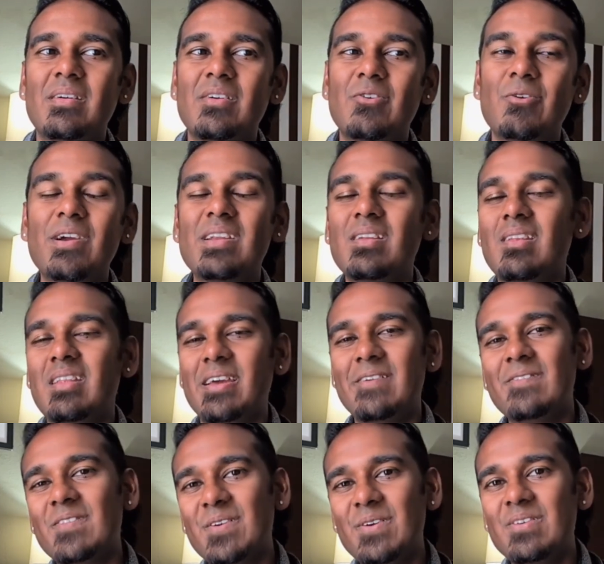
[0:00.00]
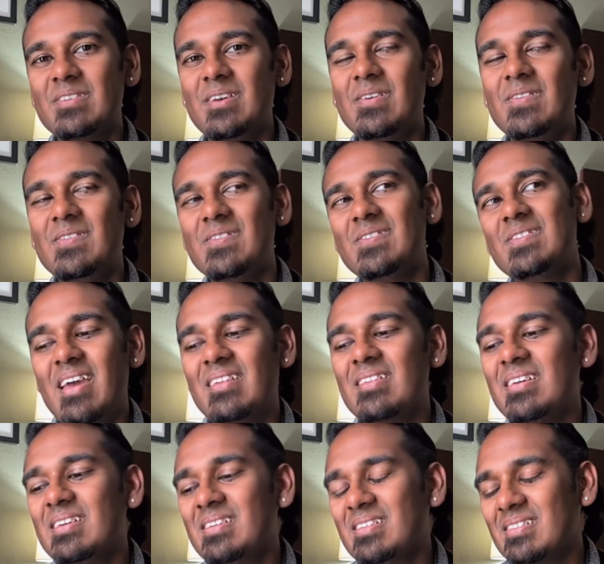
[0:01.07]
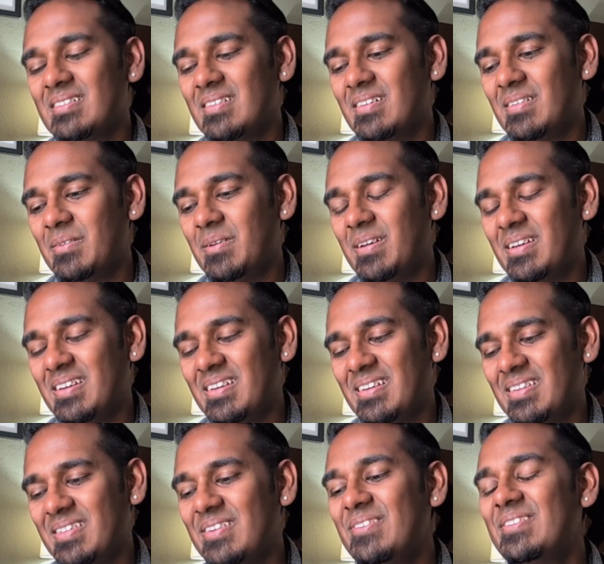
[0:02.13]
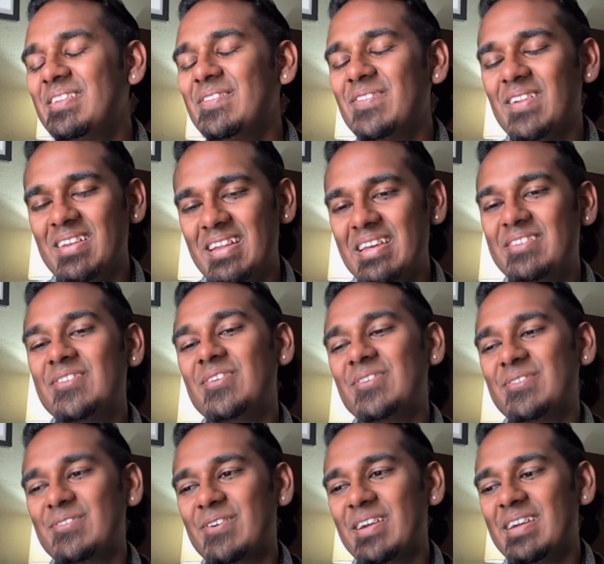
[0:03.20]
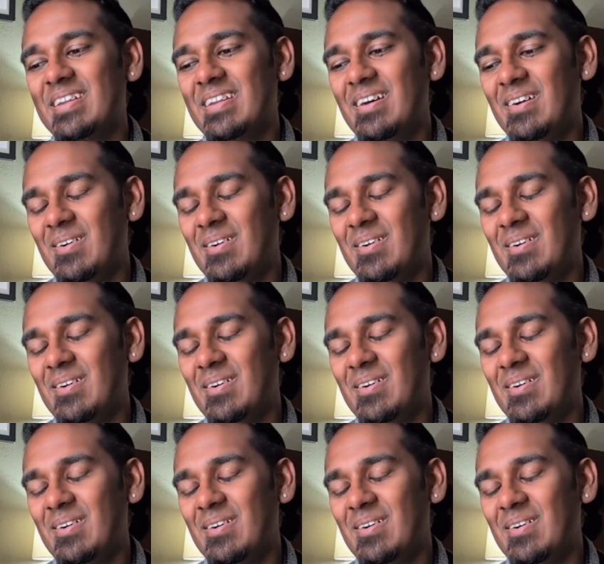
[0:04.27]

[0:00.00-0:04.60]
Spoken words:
create a life for yourself. And like there's different natures, right?